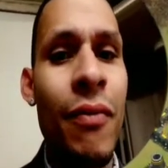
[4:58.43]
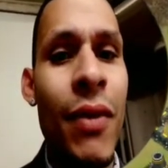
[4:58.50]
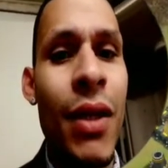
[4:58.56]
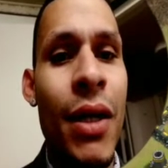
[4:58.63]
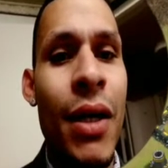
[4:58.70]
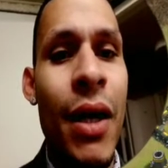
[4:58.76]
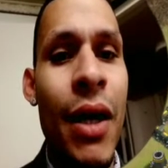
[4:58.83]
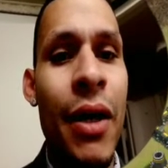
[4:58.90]

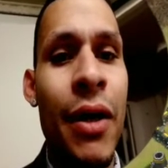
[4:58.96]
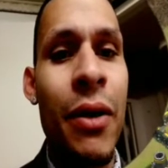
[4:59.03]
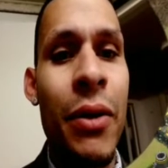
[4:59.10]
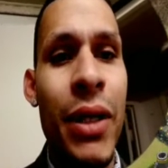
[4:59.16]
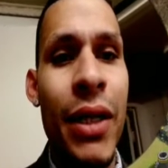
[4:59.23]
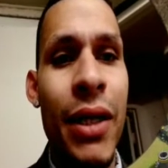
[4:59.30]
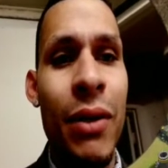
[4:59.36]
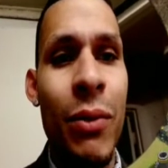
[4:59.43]
going in with
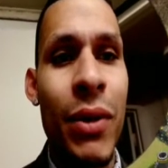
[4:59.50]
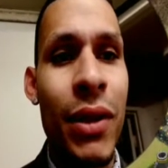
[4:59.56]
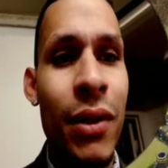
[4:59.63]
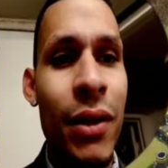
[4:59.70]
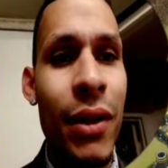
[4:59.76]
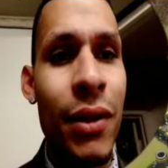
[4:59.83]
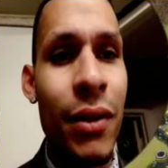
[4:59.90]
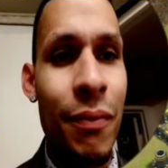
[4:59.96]
the little
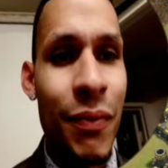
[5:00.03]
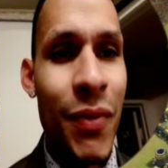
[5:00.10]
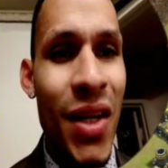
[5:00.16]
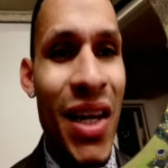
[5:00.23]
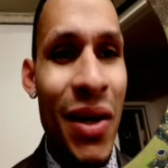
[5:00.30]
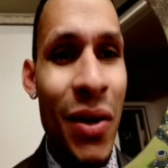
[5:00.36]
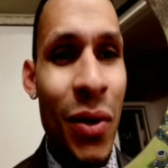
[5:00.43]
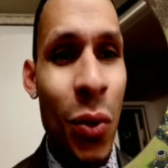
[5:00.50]

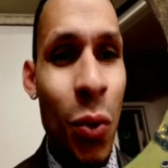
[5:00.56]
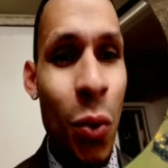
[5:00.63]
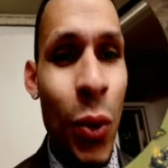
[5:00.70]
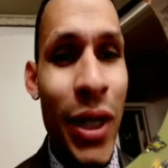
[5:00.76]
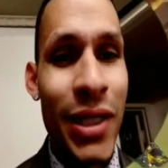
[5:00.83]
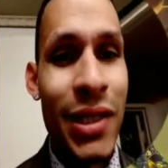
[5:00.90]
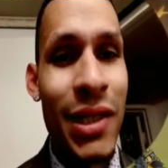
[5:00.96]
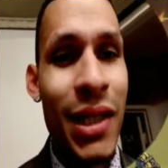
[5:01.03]
witch
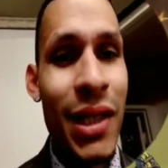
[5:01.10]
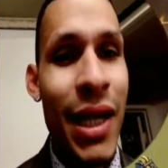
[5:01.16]
slap.